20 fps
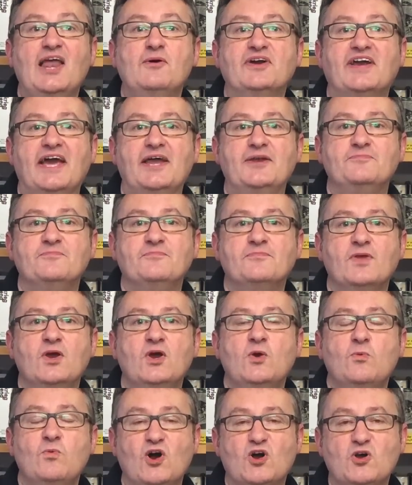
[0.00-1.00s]
Hello again,
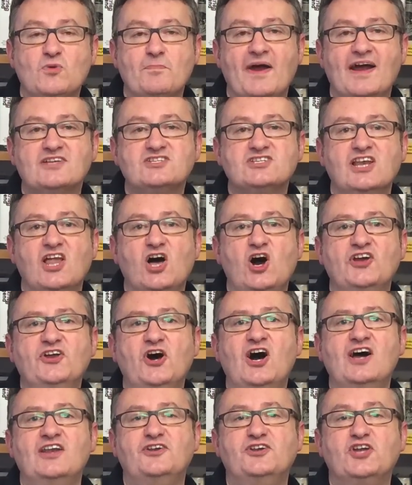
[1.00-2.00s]
welcome back to Lard
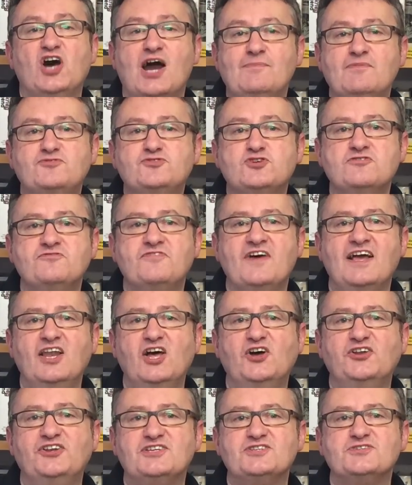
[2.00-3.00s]
Island, home of Two Fat
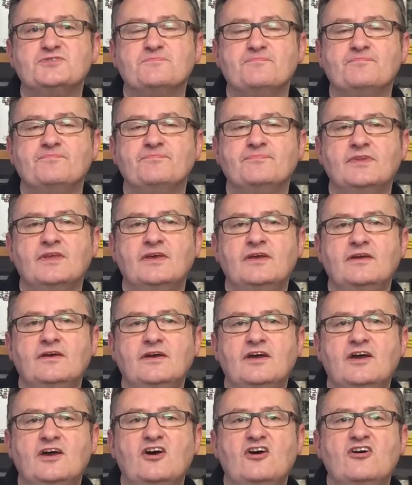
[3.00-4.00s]
Lardies.
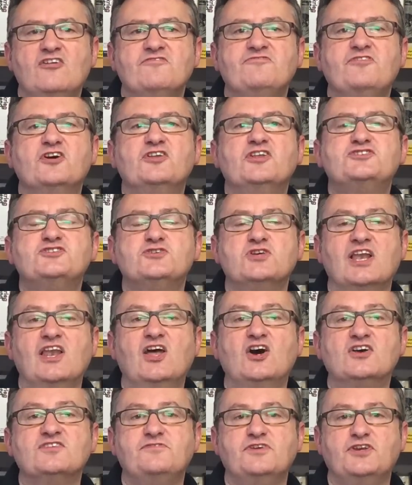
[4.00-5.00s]
Further to the
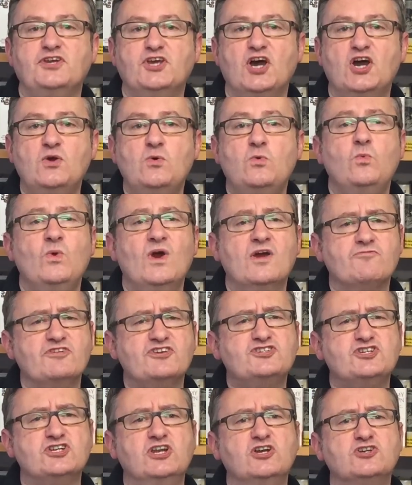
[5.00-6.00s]
last video, where
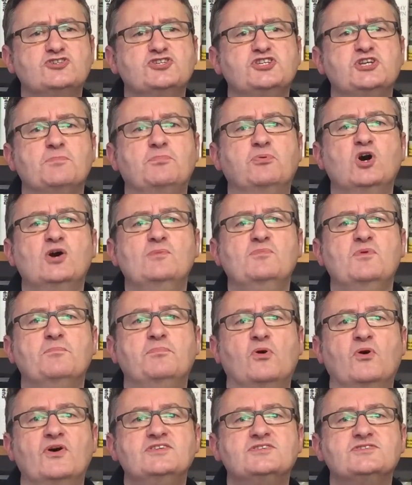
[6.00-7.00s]
Richard looked at deployment
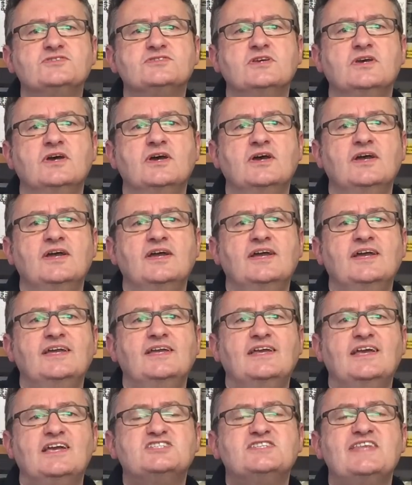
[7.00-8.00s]
points,
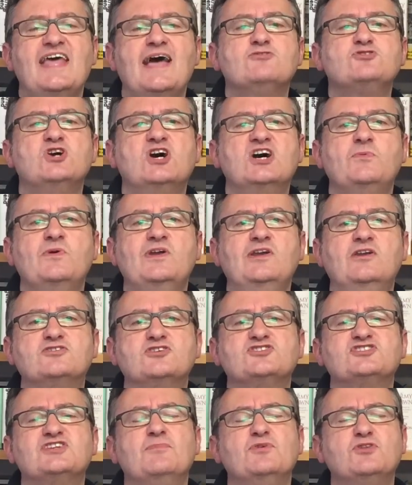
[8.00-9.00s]
it's now time we looked
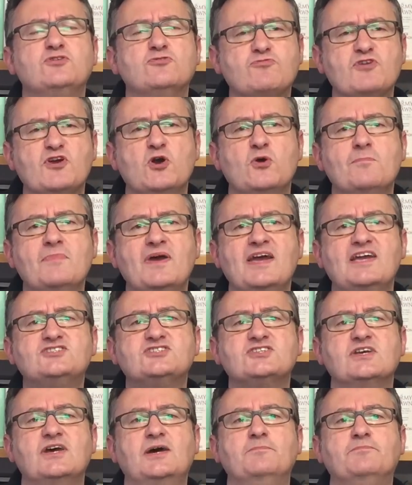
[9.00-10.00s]
at some of the real
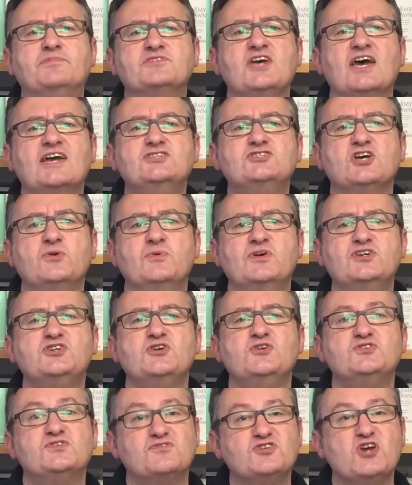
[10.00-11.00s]
meat and potato
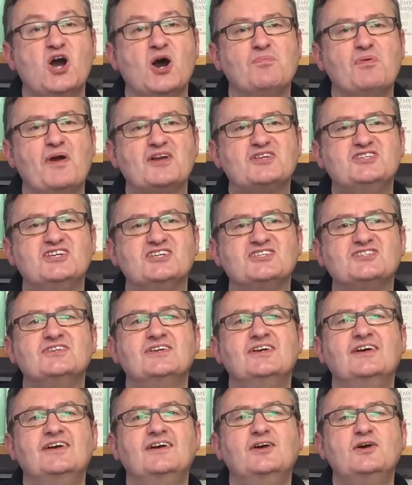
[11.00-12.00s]
issues of sharp practice,
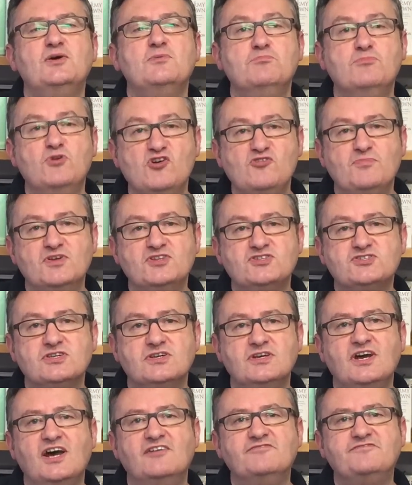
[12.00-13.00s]
movement
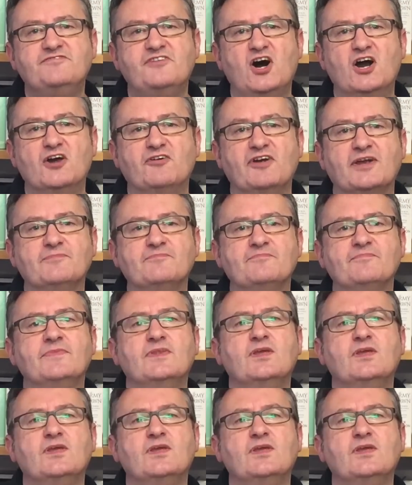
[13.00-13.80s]
and firing.